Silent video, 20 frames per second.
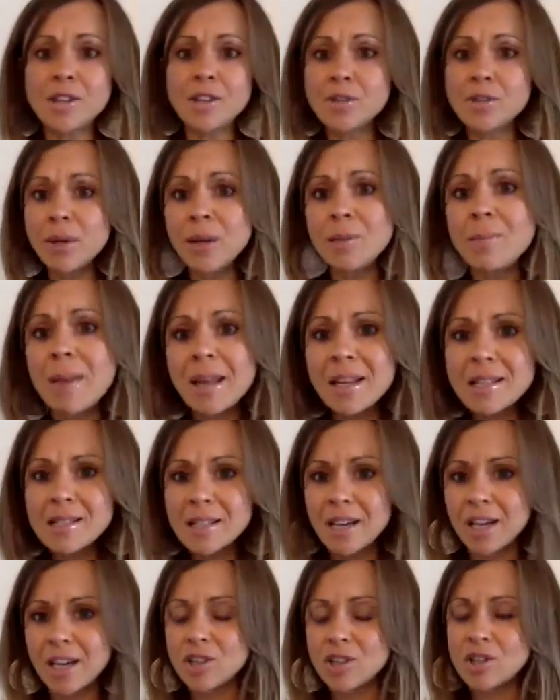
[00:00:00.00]
doing
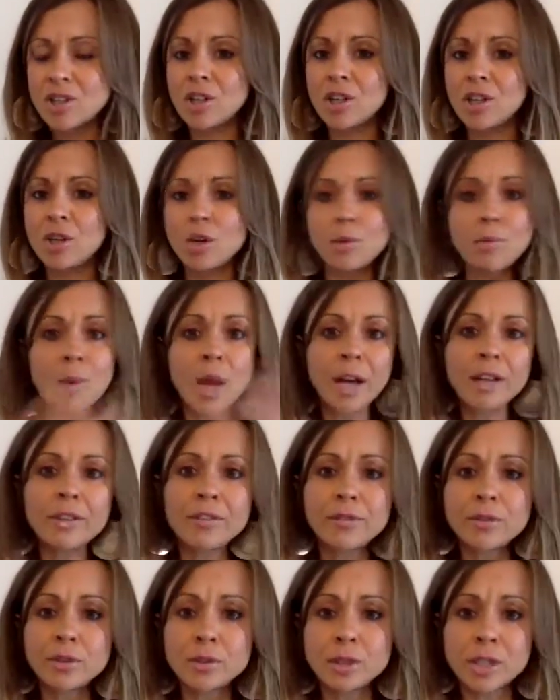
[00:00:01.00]
meditation or
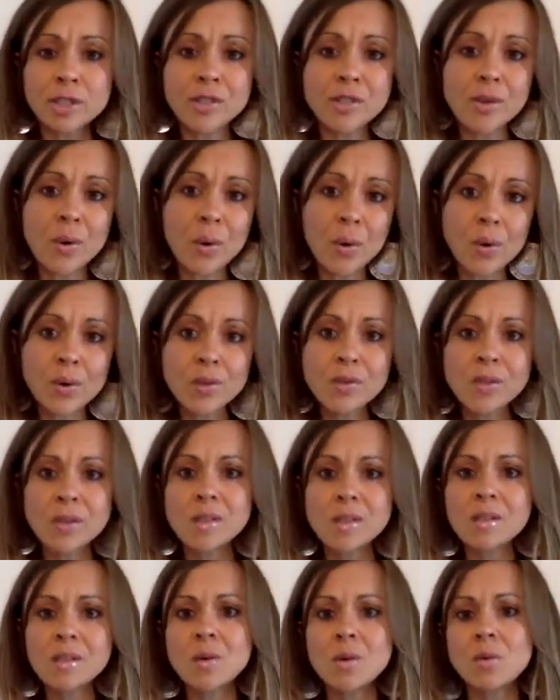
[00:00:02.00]
mindfulness
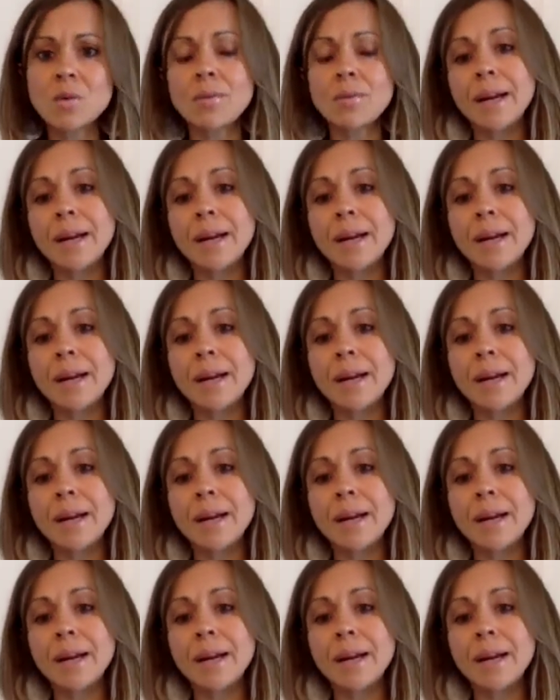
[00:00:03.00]
courses or